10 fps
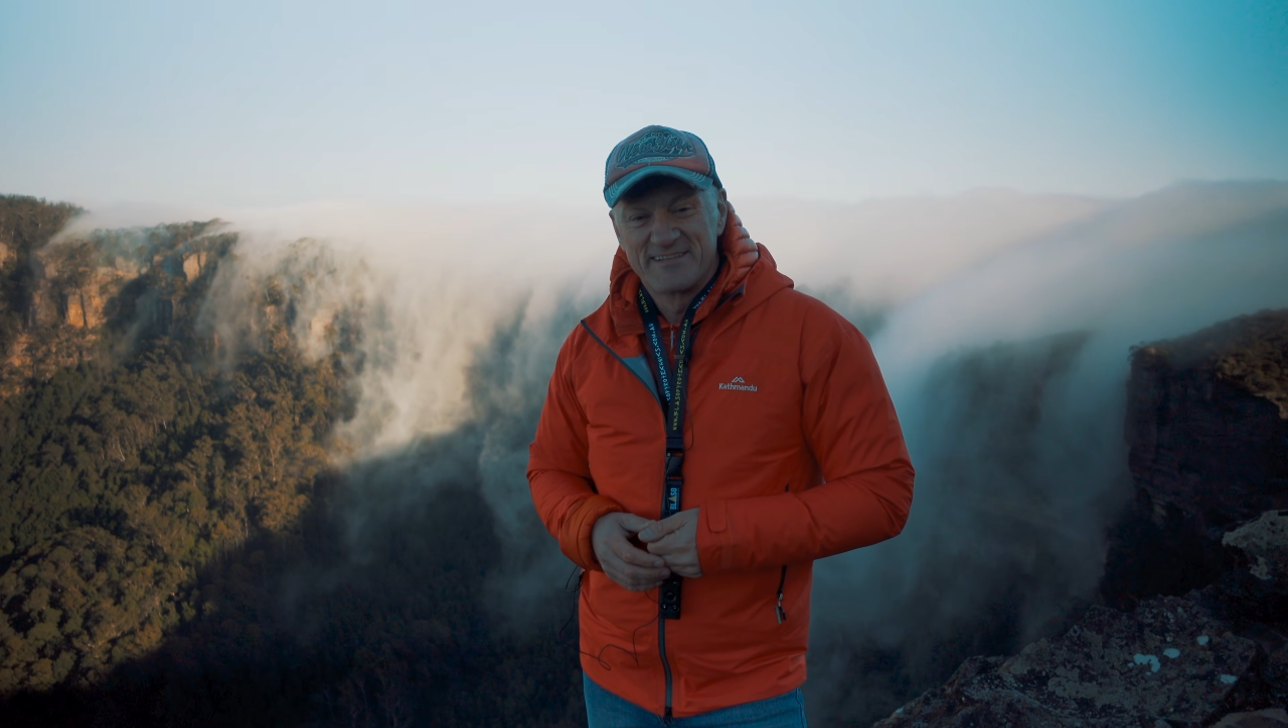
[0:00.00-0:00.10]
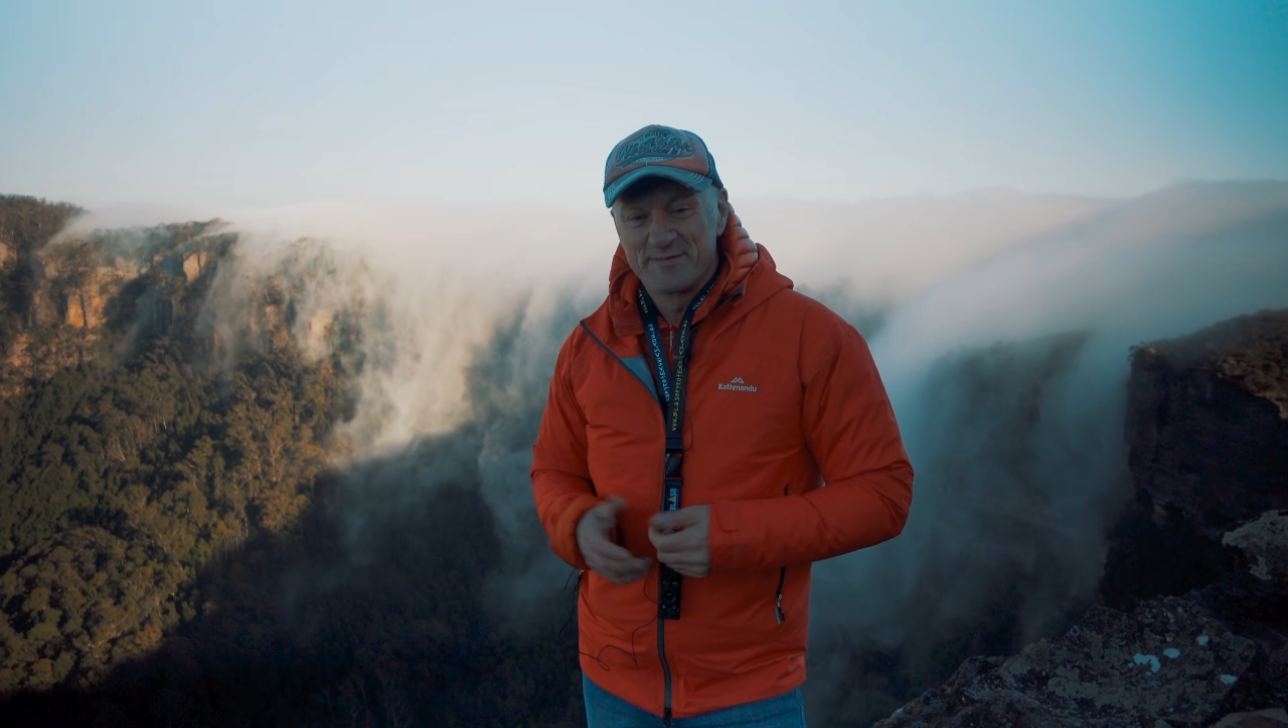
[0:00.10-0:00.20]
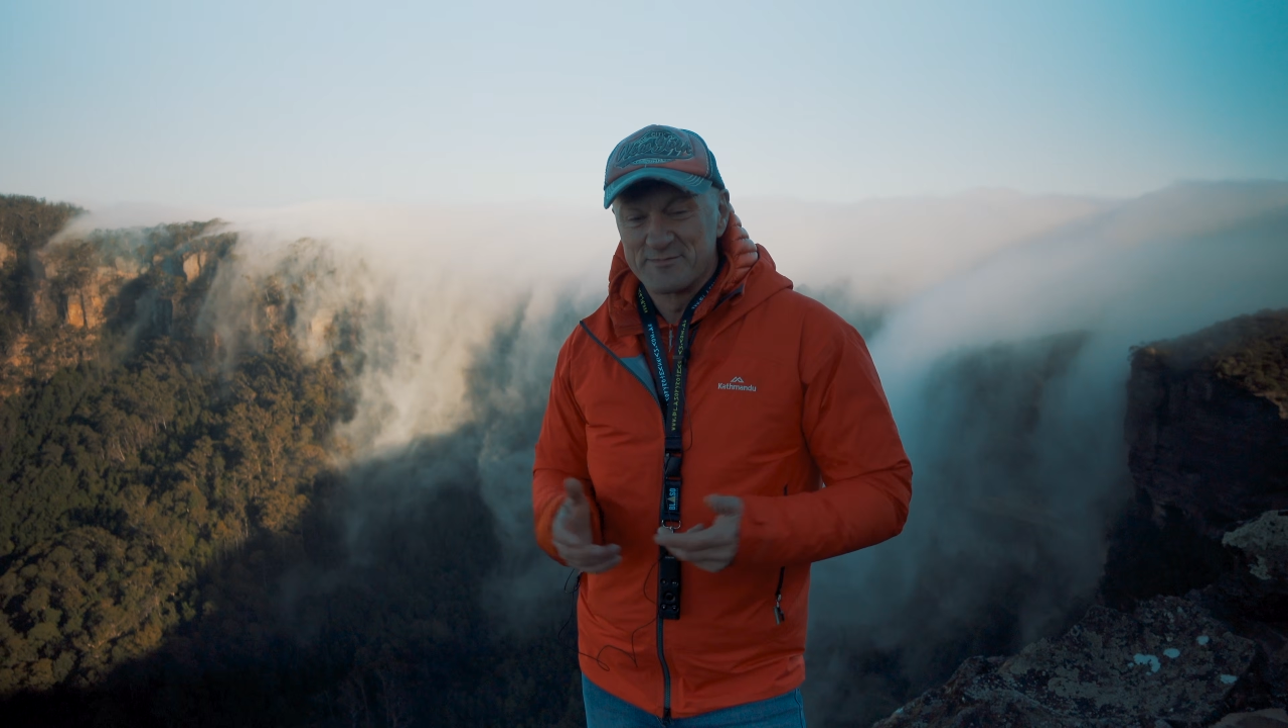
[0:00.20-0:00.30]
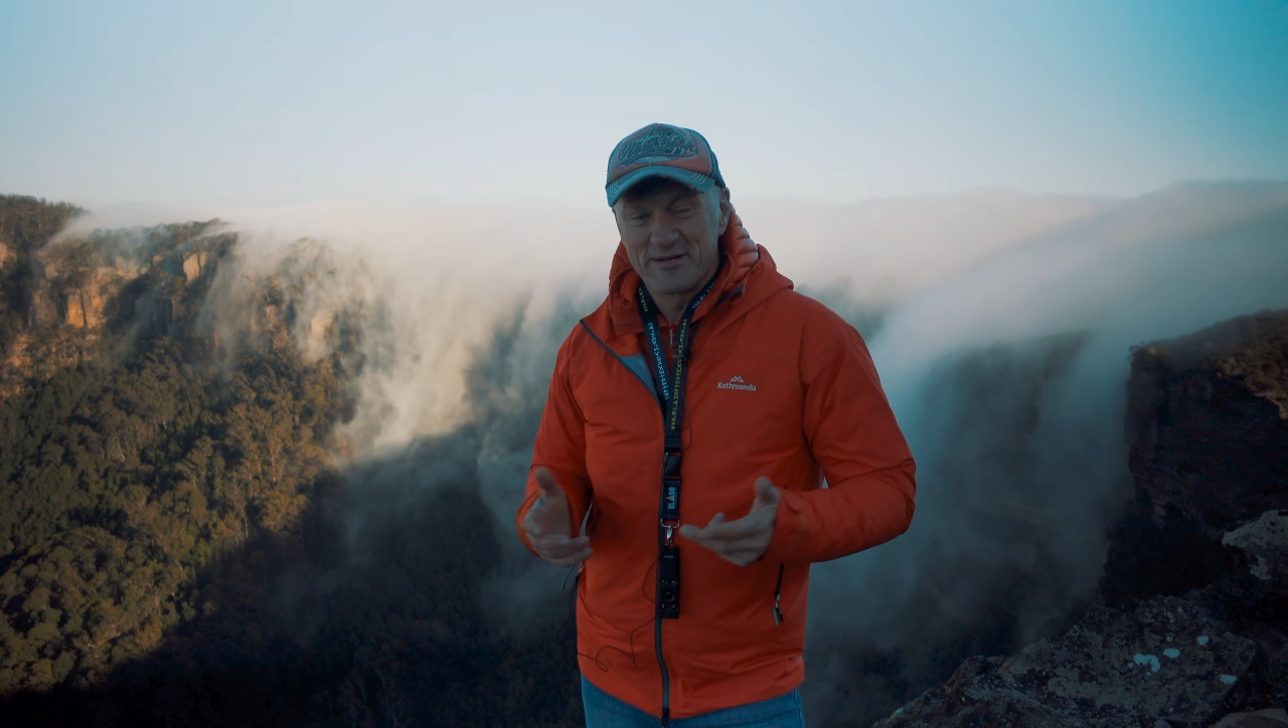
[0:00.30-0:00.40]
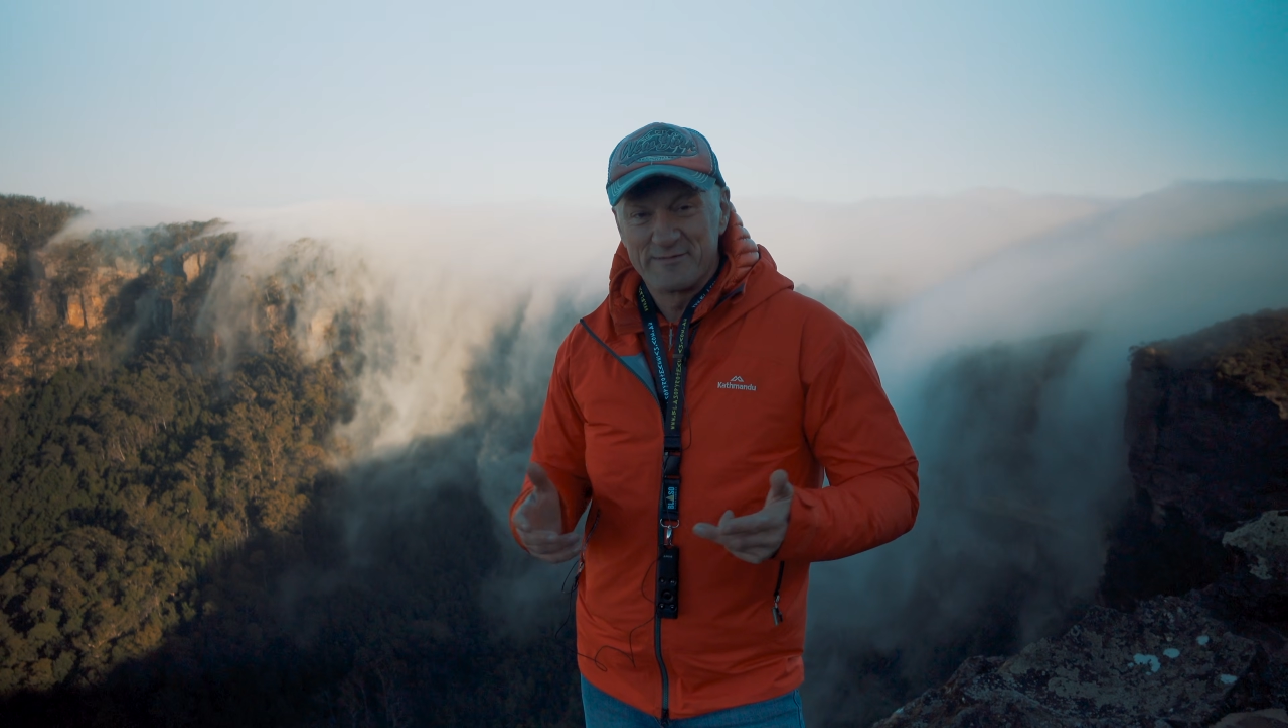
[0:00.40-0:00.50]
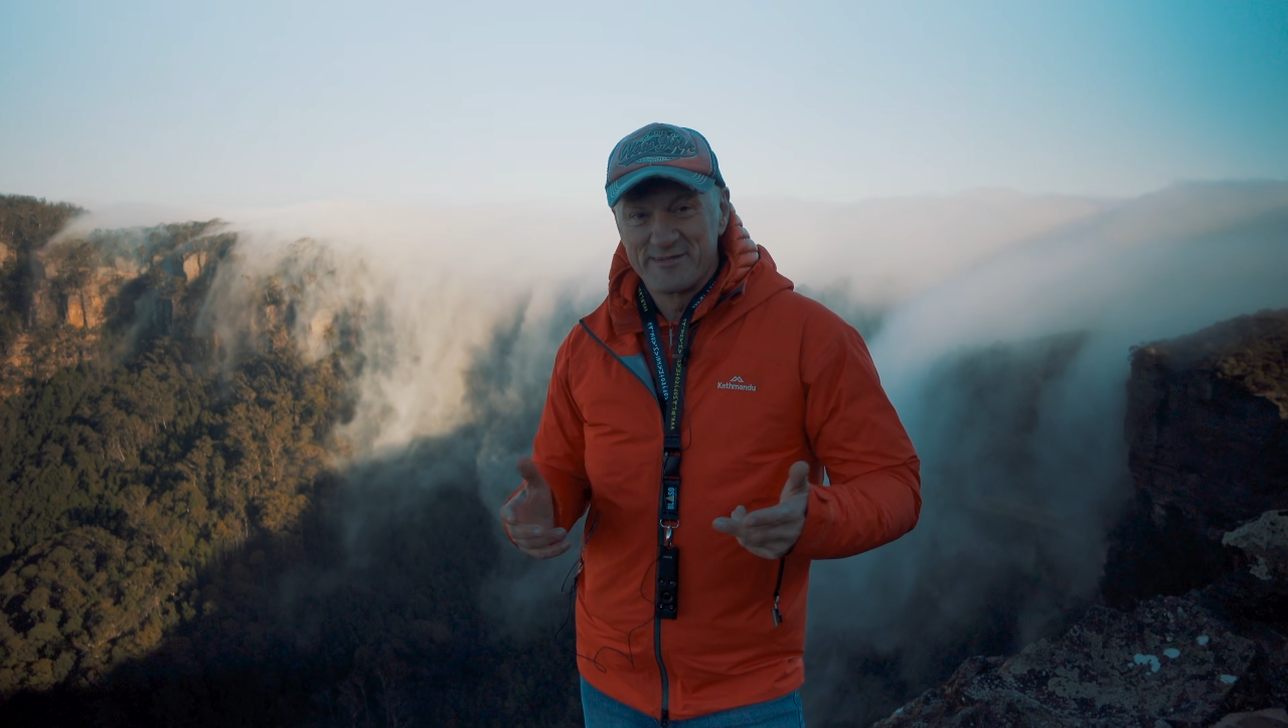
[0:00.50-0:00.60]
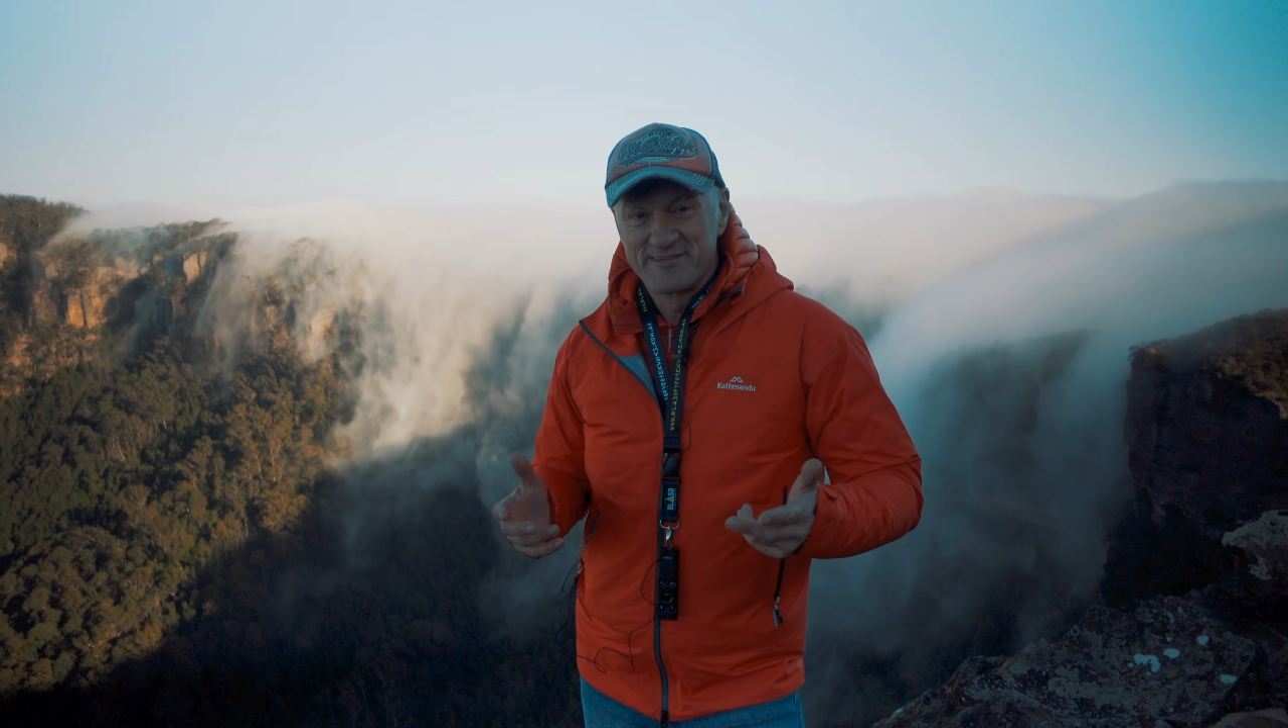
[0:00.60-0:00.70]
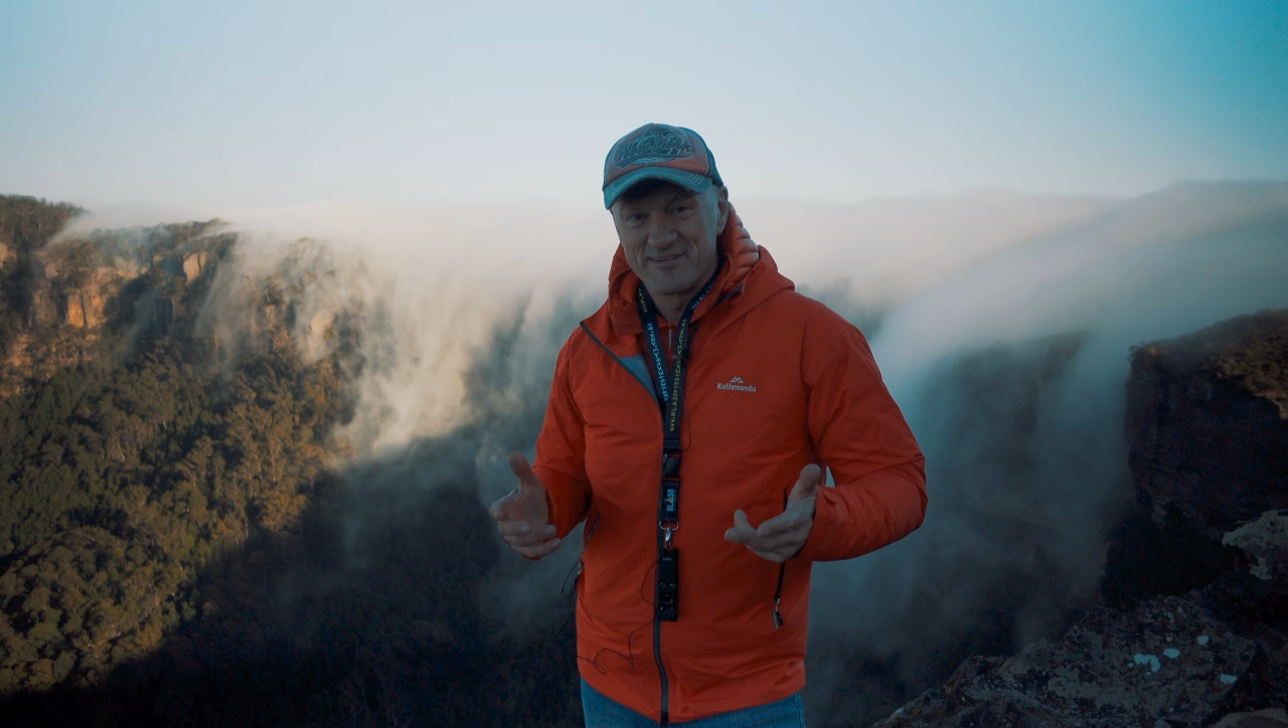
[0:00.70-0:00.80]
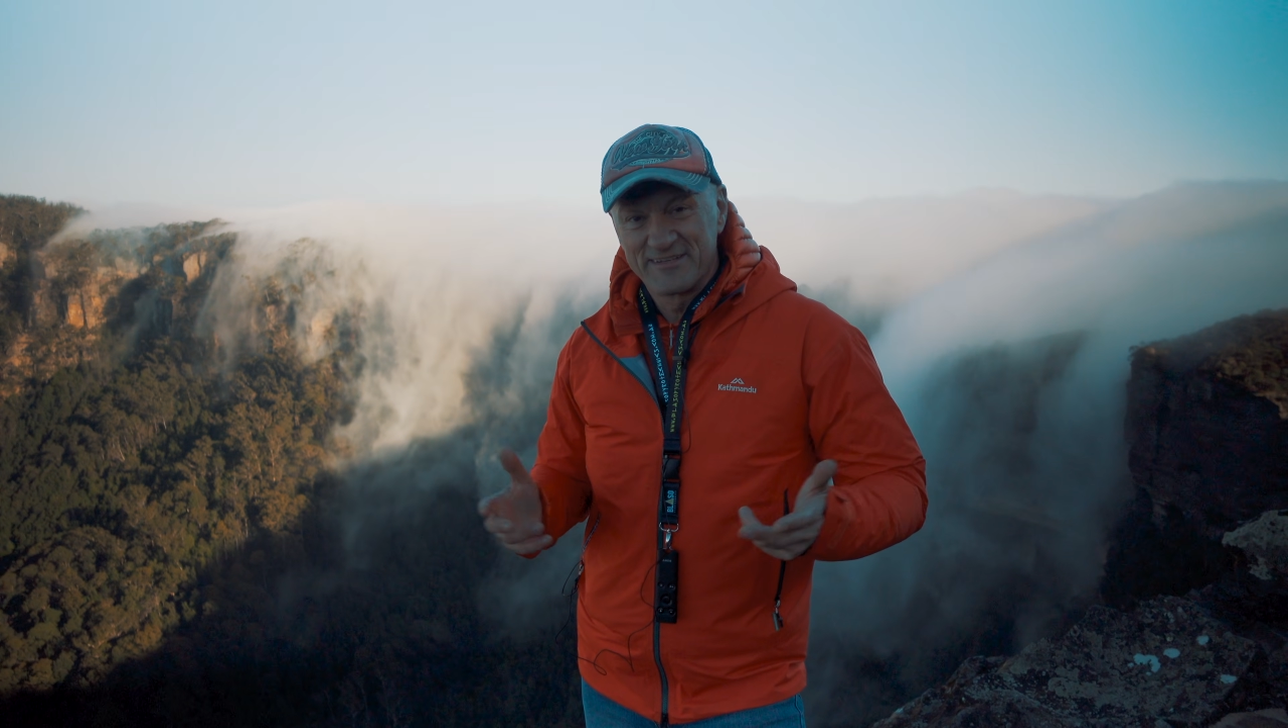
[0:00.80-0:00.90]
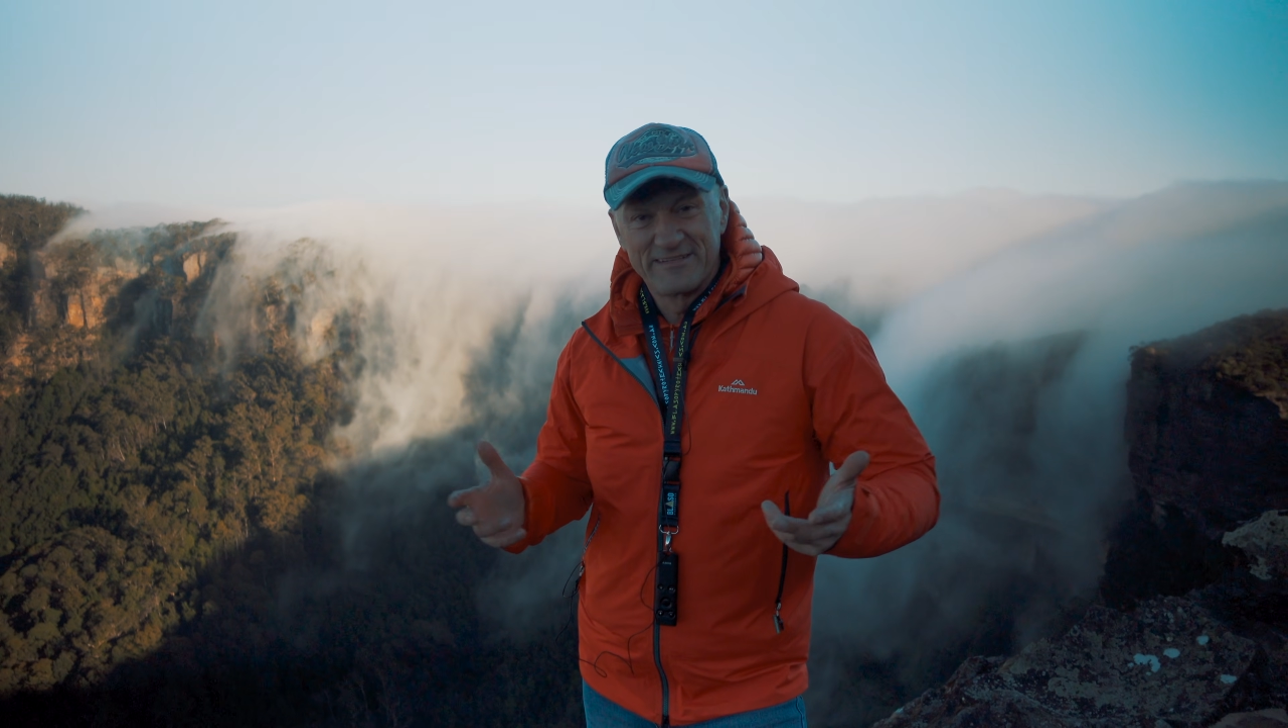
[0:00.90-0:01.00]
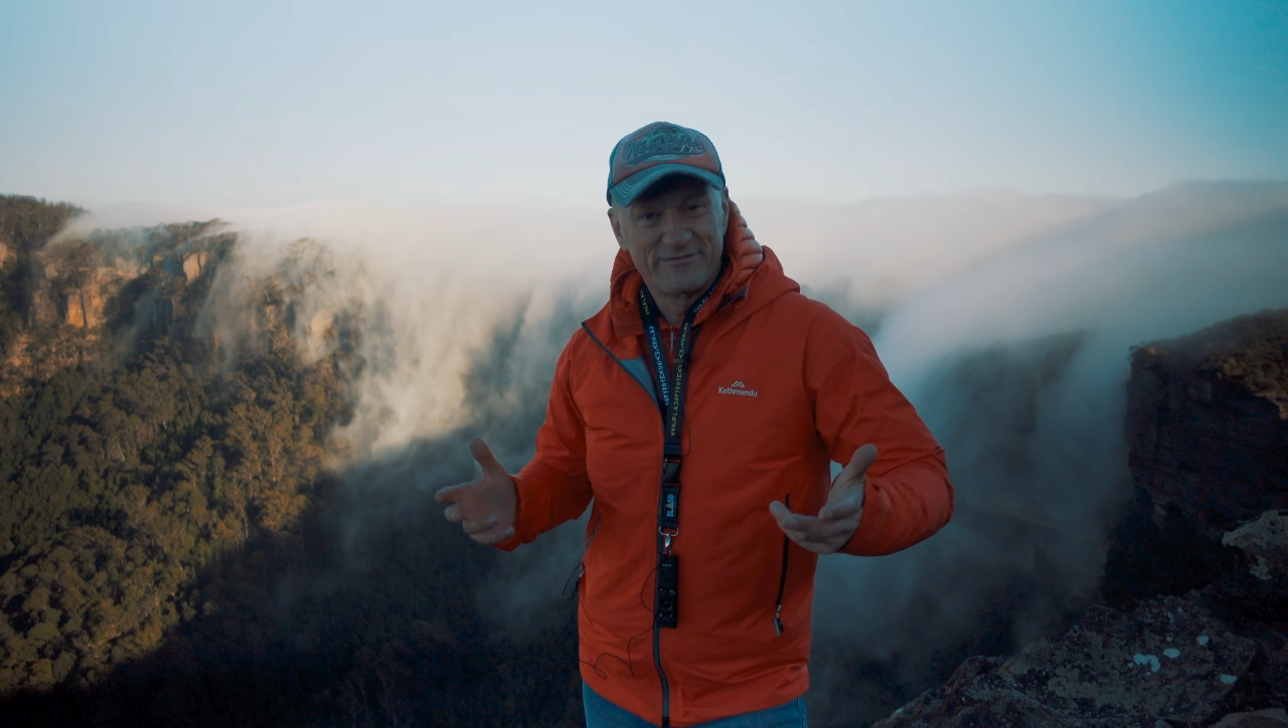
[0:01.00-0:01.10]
subscribe to the channel